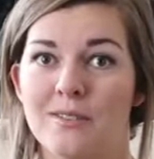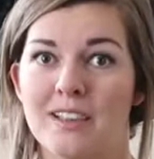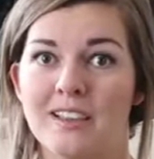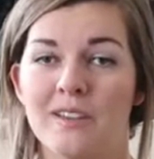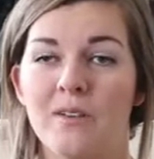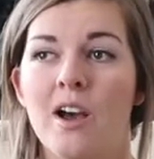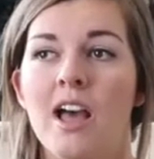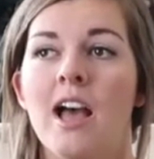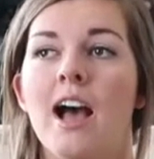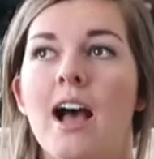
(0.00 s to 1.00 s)
no thank you.
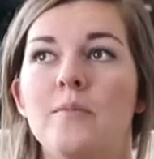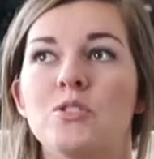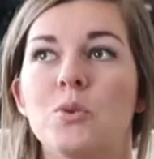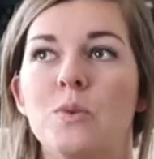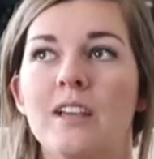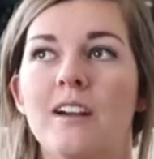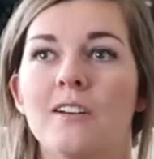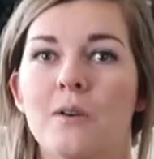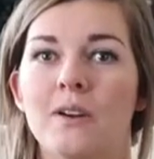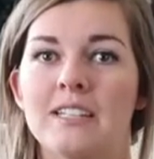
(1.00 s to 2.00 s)
So we
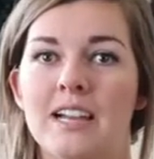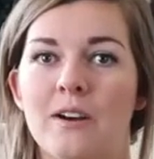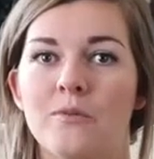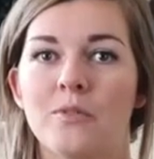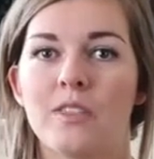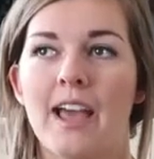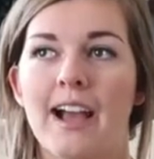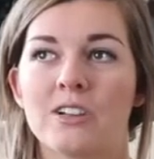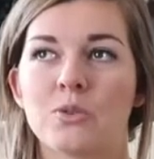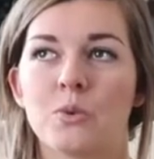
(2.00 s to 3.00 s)
are going down for the
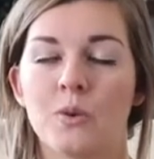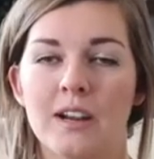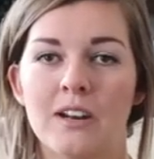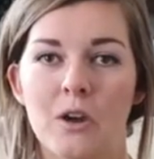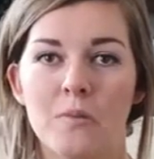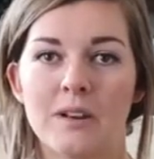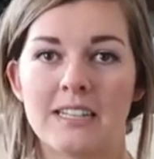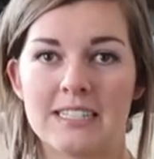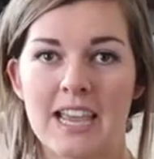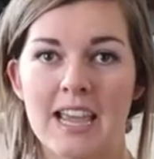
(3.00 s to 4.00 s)
actual grand
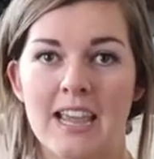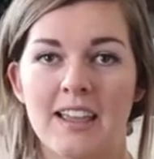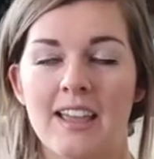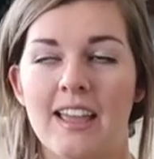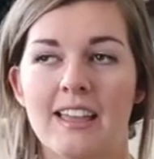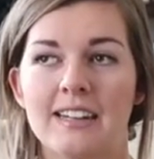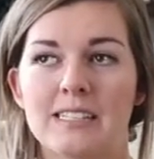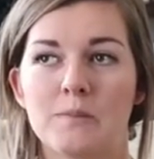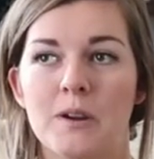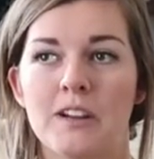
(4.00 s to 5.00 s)
opening day and
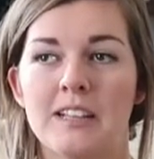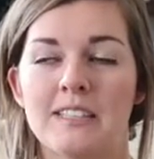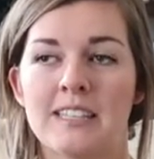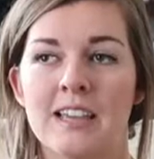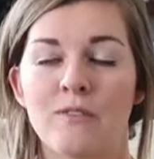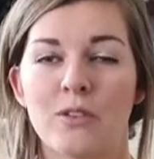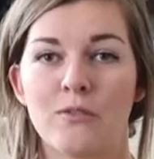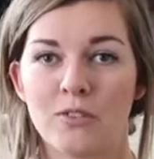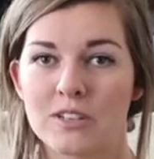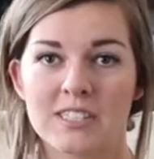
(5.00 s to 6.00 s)
experiencing it for
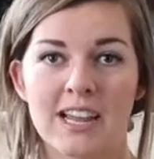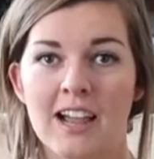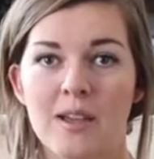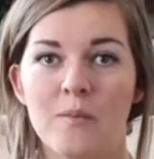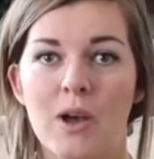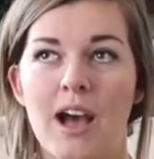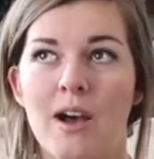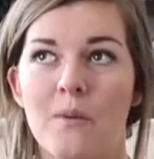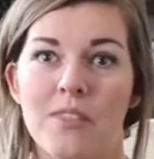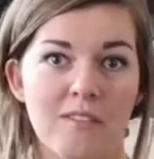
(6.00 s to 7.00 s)
the first time
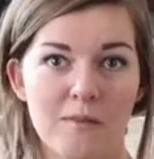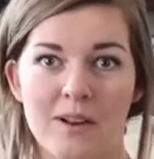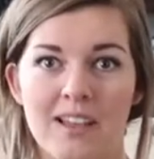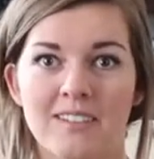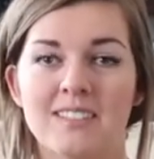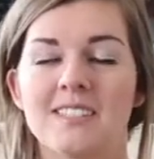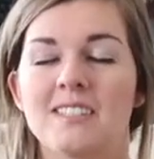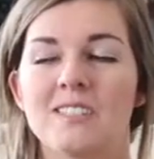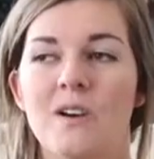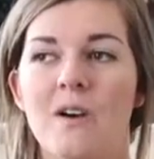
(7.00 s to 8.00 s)
with everybody else.
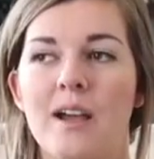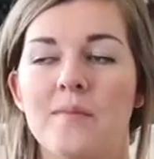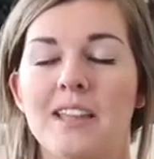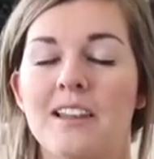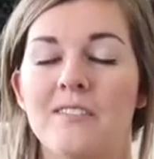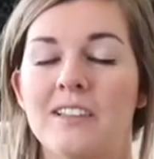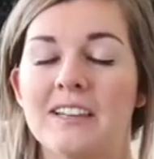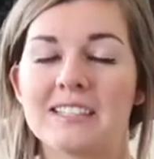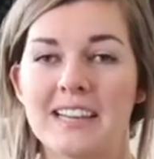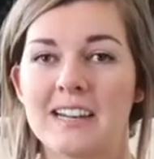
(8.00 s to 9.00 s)
So I'm getting really
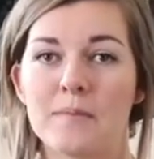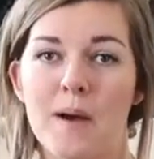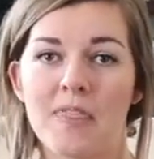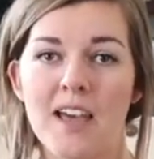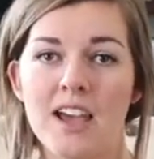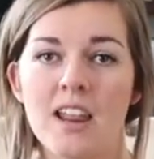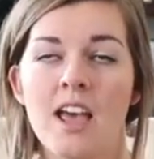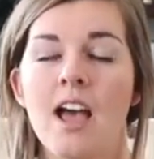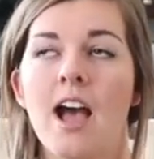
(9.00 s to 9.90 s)
excited about that.